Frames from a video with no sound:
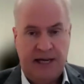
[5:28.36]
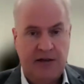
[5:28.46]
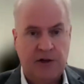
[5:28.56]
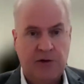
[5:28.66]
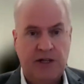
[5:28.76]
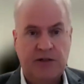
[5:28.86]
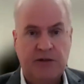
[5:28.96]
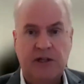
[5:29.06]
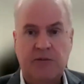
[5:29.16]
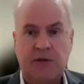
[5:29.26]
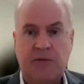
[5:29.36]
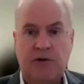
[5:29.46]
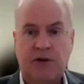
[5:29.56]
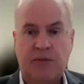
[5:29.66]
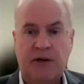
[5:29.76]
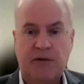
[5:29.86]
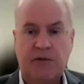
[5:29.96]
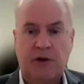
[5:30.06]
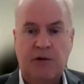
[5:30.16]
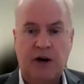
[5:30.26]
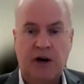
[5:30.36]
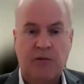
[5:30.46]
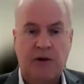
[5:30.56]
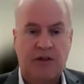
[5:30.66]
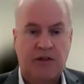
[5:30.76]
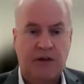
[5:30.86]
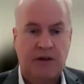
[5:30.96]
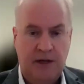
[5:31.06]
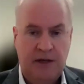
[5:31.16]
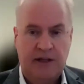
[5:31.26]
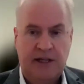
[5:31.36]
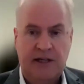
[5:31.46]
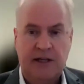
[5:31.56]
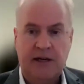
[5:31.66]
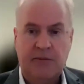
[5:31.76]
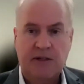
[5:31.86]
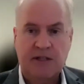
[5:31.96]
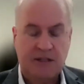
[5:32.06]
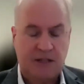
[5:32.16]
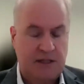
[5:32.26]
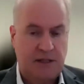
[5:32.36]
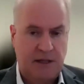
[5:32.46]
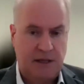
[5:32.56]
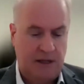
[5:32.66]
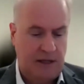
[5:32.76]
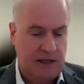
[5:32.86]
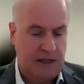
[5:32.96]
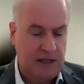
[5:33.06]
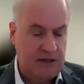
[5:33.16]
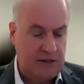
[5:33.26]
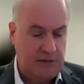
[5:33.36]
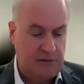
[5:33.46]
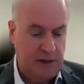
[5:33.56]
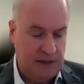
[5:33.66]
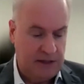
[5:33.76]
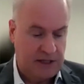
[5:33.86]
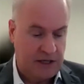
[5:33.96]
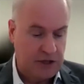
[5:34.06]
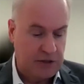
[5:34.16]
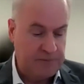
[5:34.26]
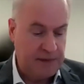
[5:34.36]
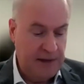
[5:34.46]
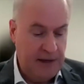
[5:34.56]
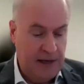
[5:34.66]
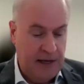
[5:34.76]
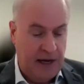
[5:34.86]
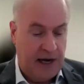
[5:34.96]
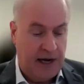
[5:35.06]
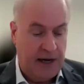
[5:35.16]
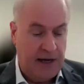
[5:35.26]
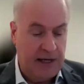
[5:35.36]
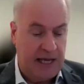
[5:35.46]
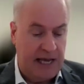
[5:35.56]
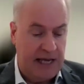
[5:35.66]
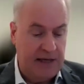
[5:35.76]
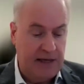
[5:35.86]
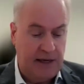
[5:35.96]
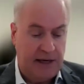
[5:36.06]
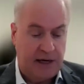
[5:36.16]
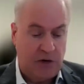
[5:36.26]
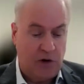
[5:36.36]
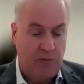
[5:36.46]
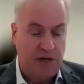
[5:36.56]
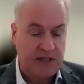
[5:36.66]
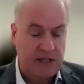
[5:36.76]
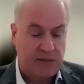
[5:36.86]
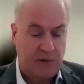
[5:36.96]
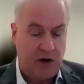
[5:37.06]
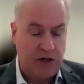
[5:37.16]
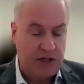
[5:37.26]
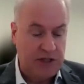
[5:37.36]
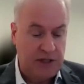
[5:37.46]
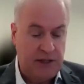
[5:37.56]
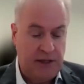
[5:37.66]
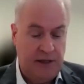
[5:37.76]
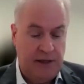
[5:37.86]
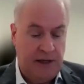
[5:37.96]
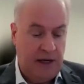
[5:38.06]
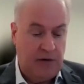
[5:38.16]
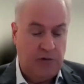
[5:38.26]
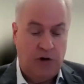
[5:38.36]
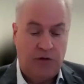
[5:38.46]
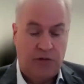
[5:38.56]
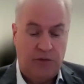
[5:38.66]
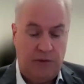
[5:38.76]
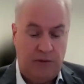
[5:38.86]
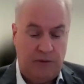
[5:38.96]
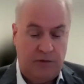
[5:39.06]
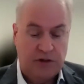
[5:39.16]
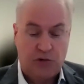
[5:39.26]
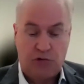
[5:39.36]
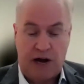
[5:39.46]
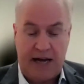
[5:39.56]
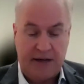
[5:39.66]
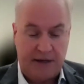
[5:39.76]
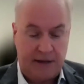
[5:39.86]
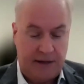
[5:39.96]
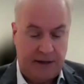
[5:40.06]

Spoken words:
Ken will go into a little bit more about where we are with the Kinlytic businesses in his discussion. Again, core business margin growth was great.